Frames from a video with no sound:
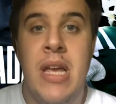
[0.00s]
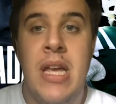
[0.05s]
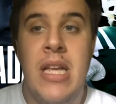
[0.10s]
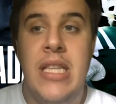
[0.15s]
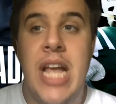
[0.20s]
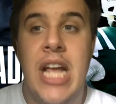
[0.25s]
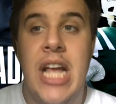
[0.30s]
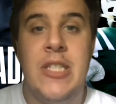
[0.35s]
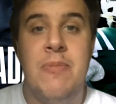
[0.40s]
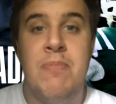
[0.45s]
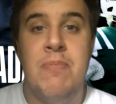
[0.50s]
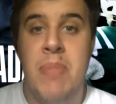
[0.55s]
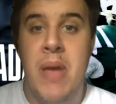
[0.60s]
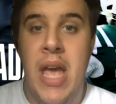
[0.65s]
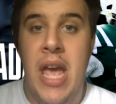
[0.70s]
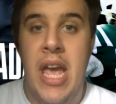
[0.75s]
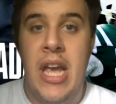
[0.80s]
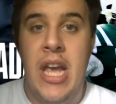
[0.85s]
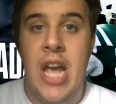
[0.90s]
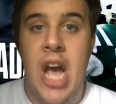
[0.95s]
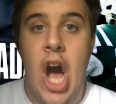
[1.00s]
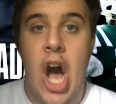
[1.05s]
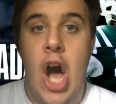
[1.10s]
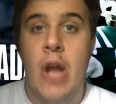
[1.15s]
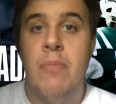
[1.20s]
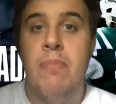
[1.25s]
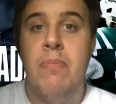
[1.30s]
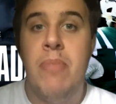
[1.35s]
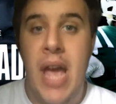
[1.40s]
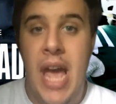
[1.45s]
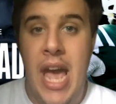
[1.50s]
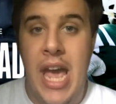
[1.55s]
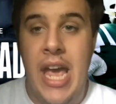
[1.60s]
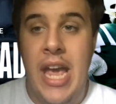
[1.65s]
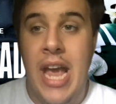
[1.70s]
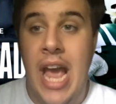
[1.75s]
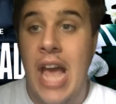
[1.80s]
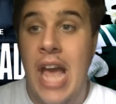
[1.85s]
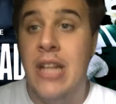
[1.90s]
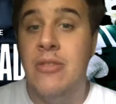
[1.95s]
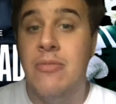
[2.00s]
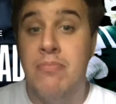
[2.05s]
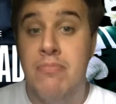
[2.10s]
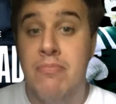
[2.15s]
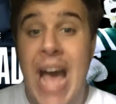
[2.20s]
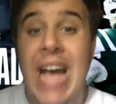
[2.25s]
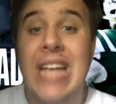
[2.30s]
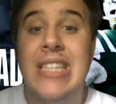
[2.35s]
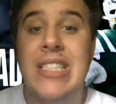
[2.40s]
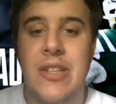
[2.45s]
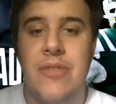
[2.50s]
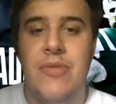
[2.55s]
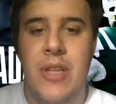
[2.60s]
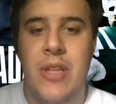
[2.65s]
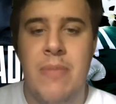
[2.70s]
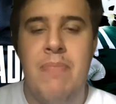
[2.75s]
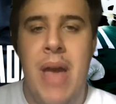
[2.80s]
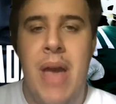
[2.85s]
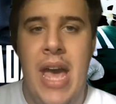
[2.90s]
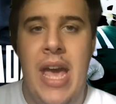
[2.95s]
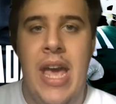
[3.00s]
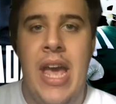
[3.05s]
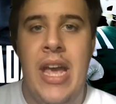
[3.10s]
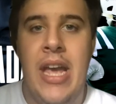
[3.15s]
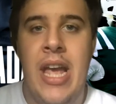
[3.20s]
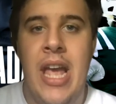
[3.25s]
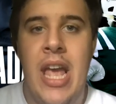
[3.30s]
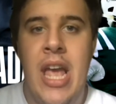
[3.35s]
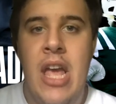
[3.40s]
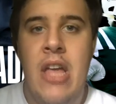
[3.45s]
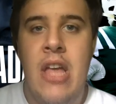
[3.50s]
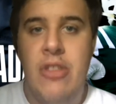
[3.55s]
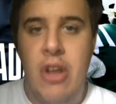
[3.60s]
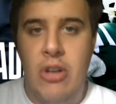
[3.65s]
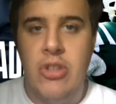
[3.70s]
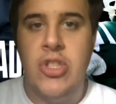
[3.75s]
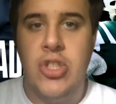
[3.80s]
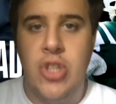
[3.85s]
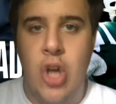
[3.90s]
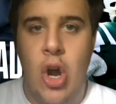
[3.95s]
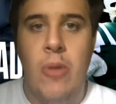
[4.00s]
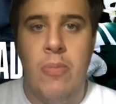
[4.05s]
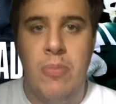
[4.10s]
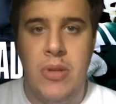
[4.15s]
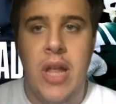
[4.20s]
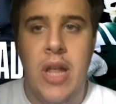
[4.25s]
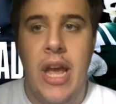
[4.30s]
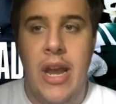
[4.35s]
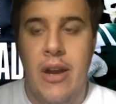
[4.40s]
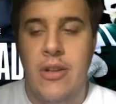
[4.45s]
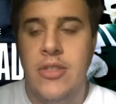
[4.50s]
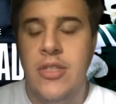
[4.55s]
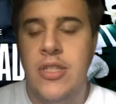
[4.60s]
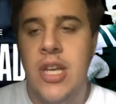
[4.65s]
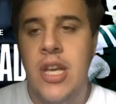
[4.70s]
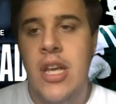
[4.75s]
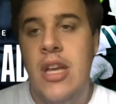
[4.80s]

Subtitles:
that's big on paying and massively paying their star players.